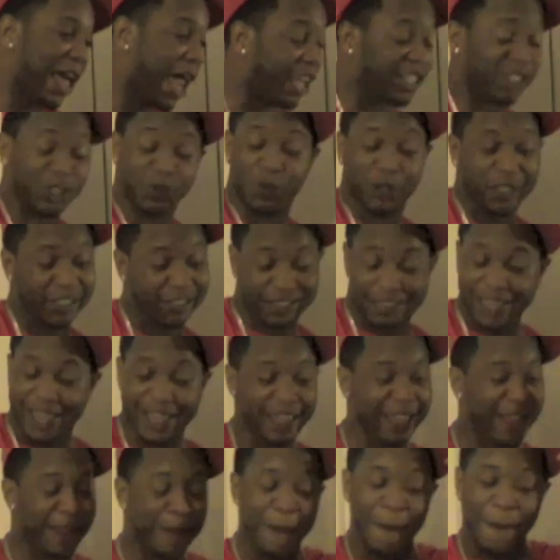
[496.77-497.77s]
I just want to
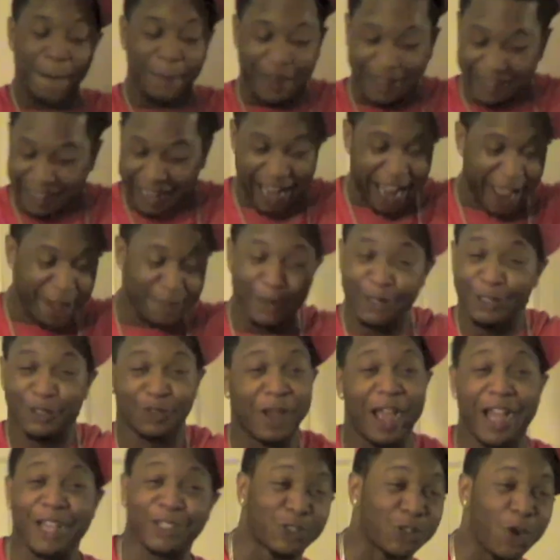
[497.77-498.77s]
say, like I have been
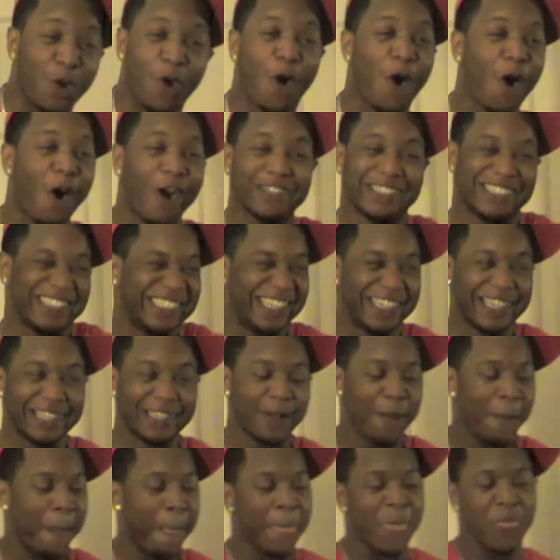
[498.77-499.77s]
trying so hard to get